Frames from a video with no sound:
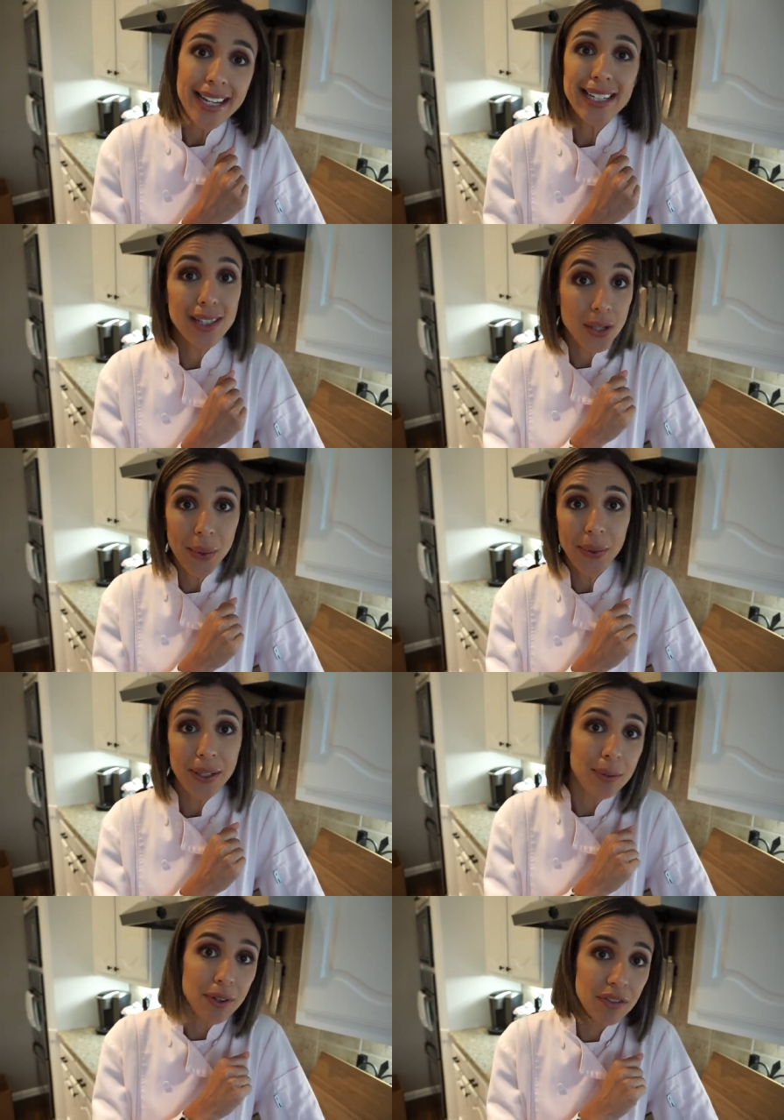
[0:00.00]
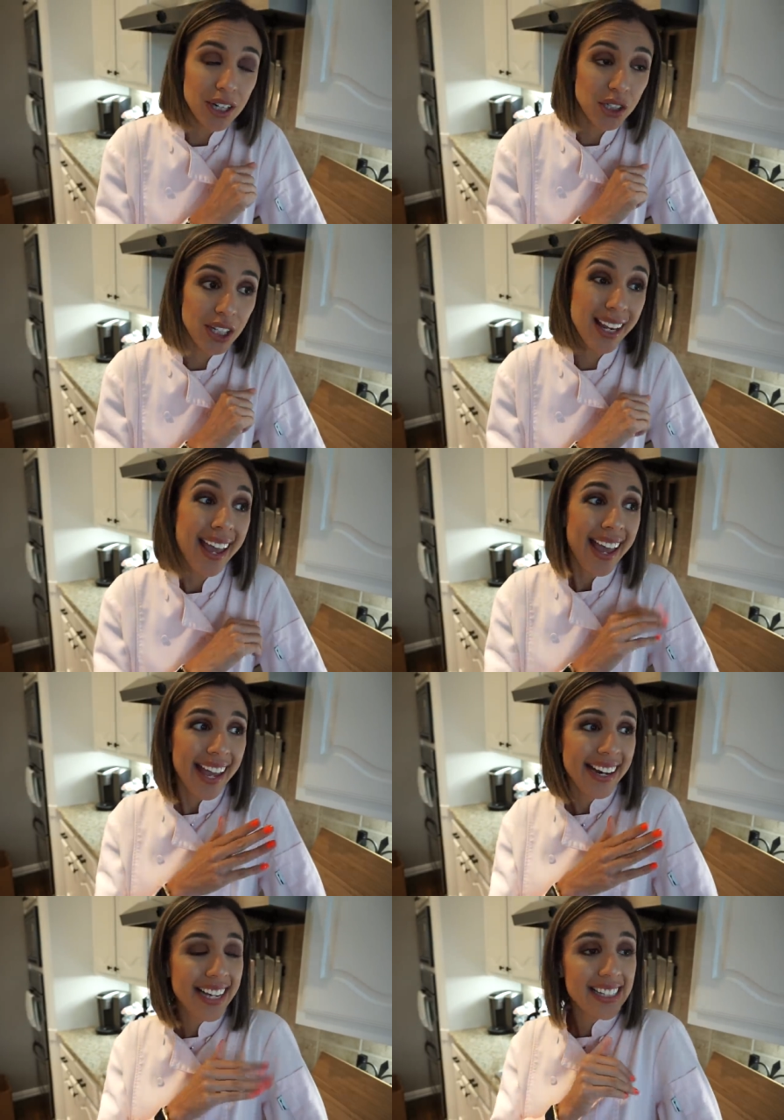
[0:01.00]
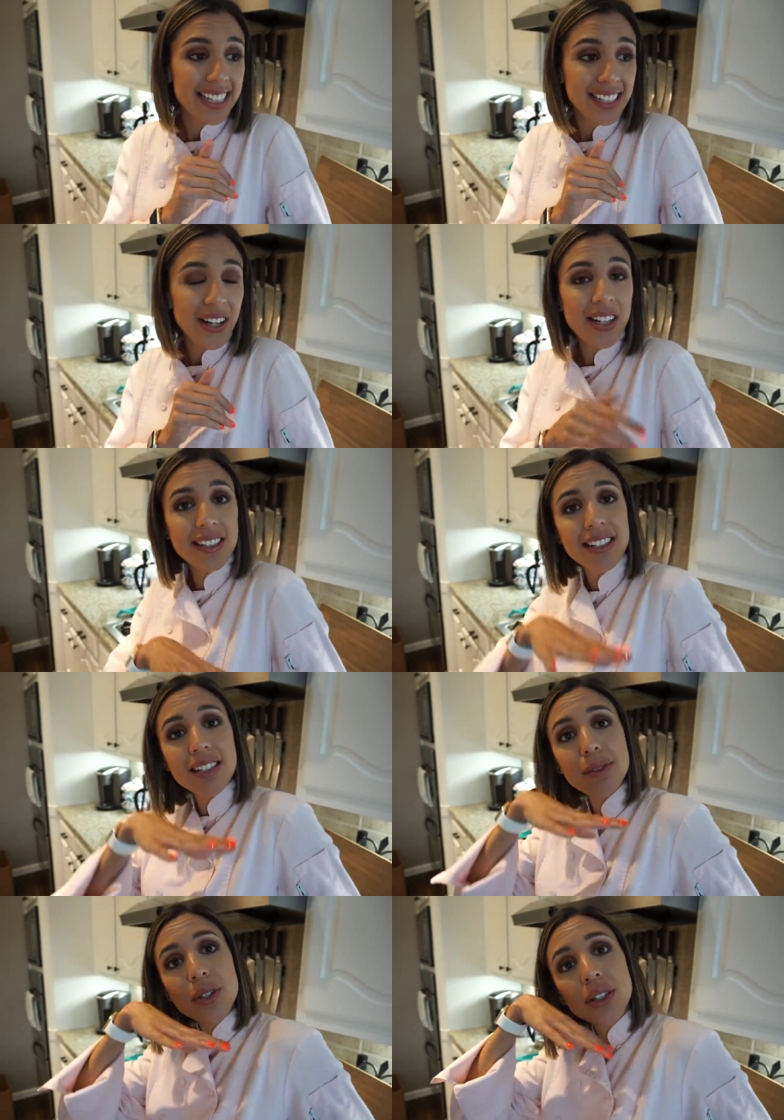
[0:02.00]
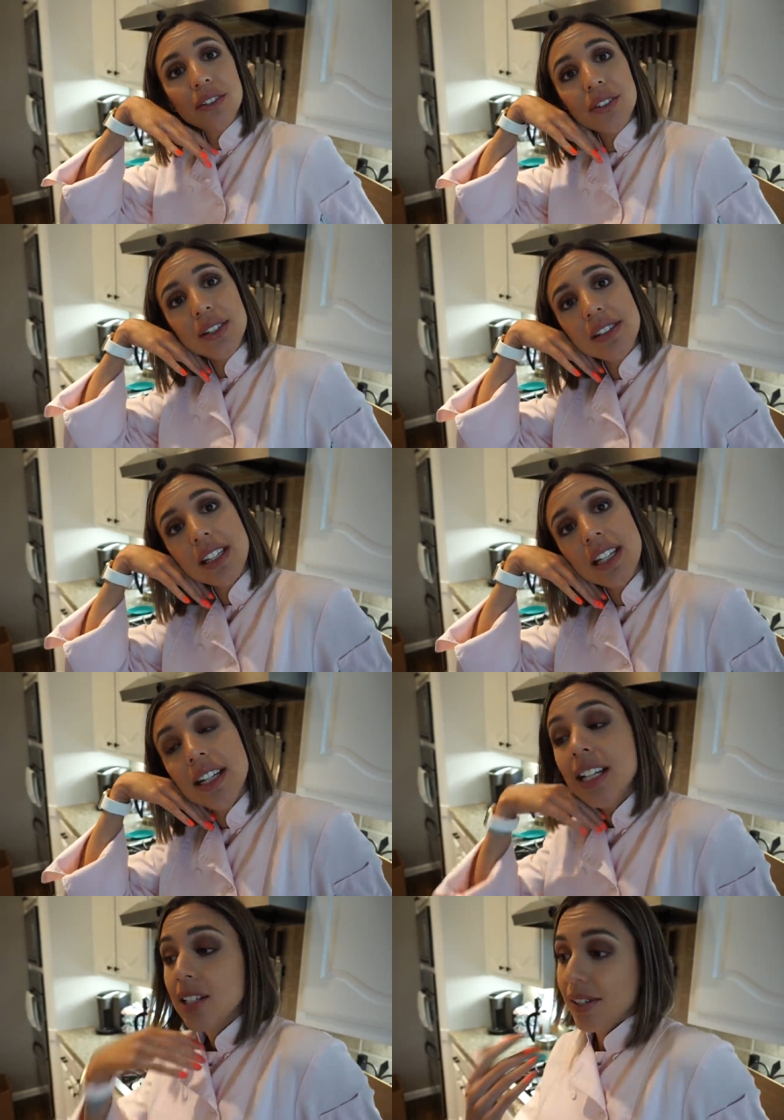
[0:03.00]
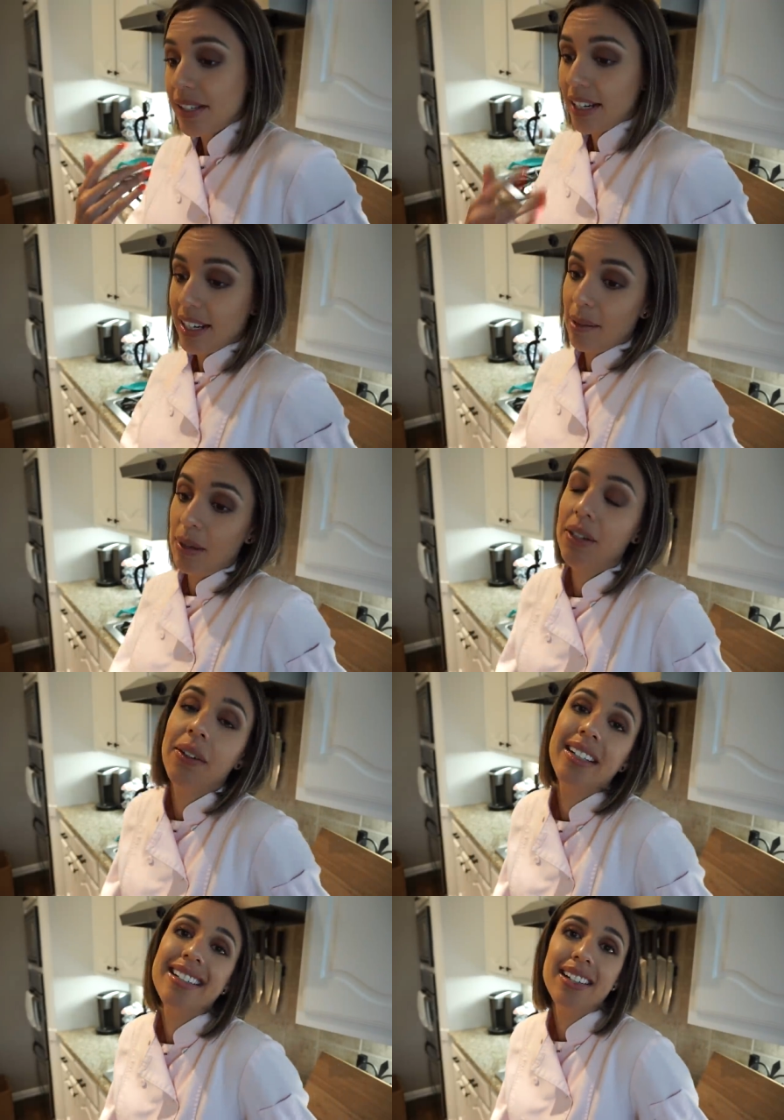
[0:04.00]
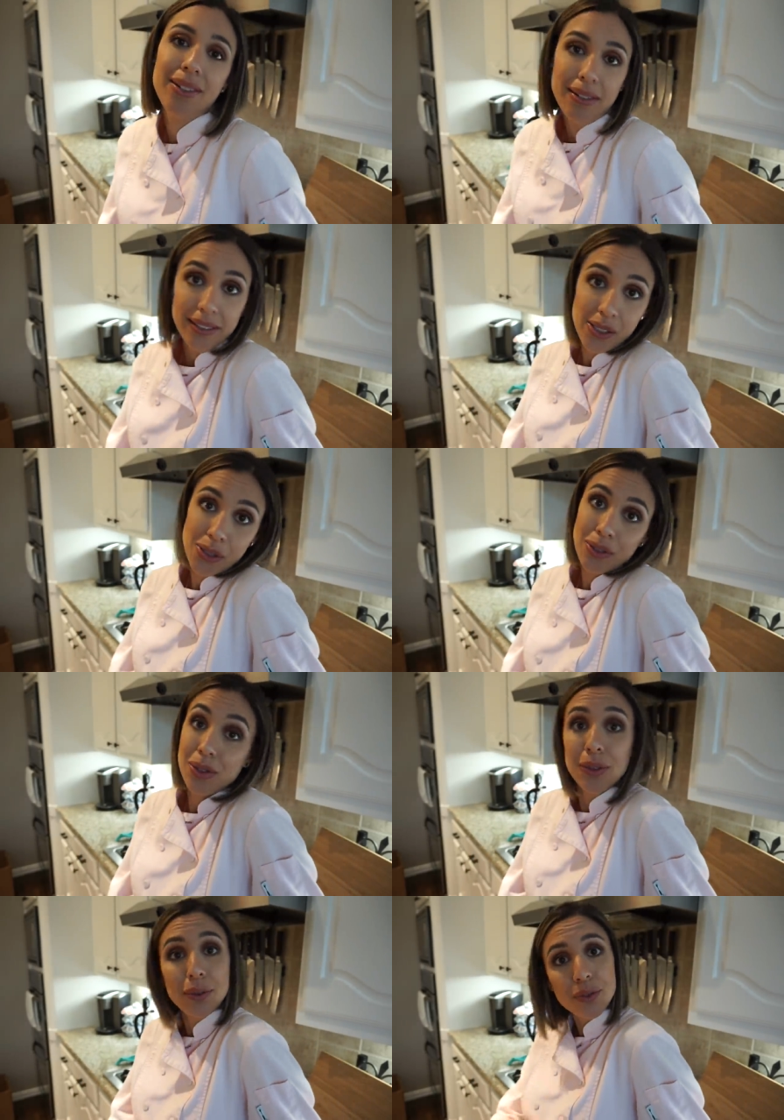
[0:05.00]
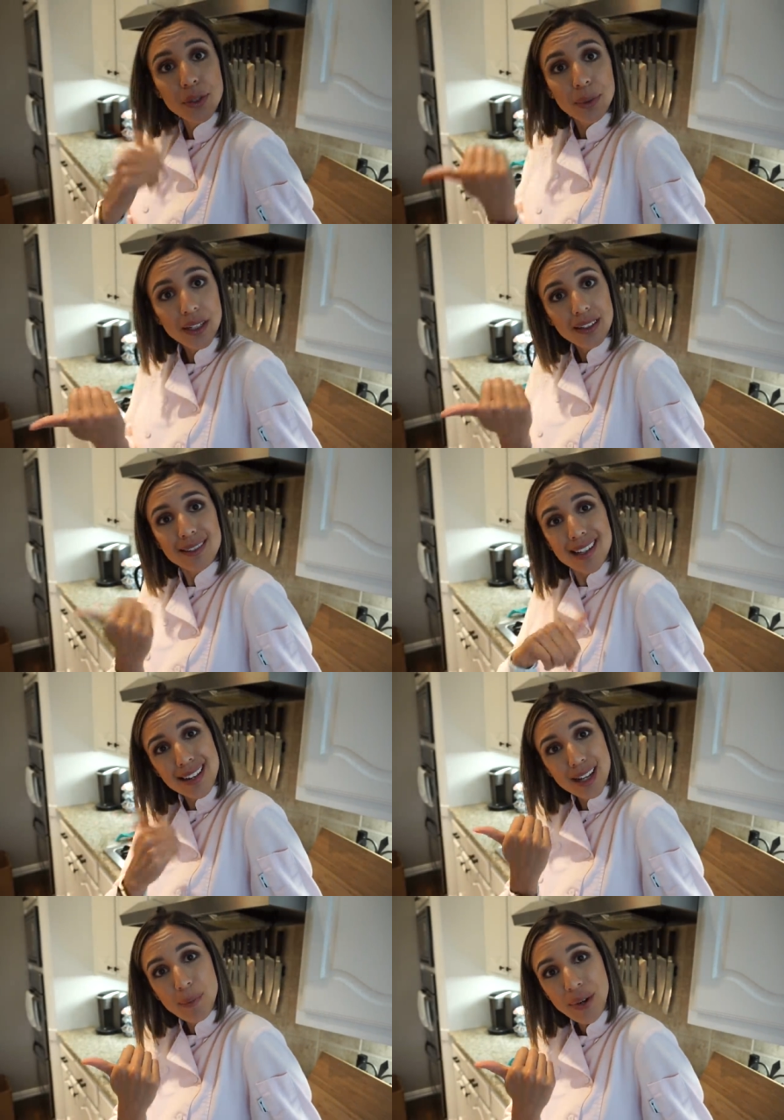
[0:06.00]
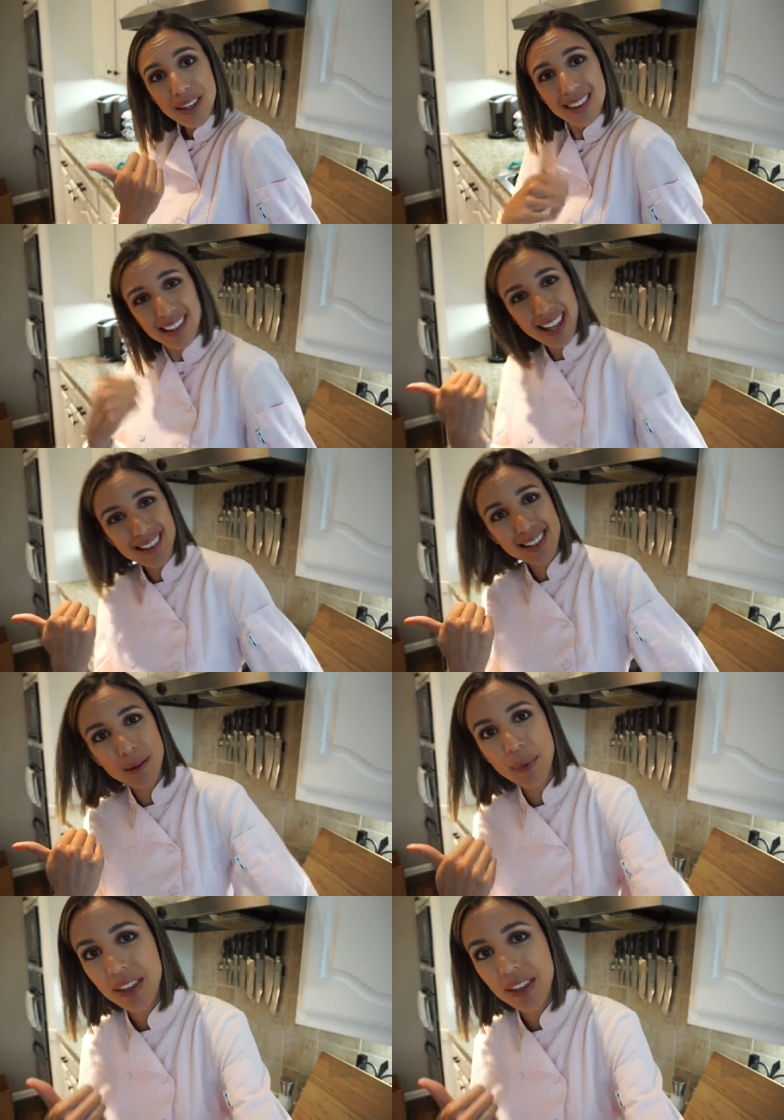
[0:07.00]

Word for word: It's totally refreshing and it has antioxidants which are good for the skin. Just kidding, I'm hungry and it sounded delicious. So do you wanna come with? Yeah, let's come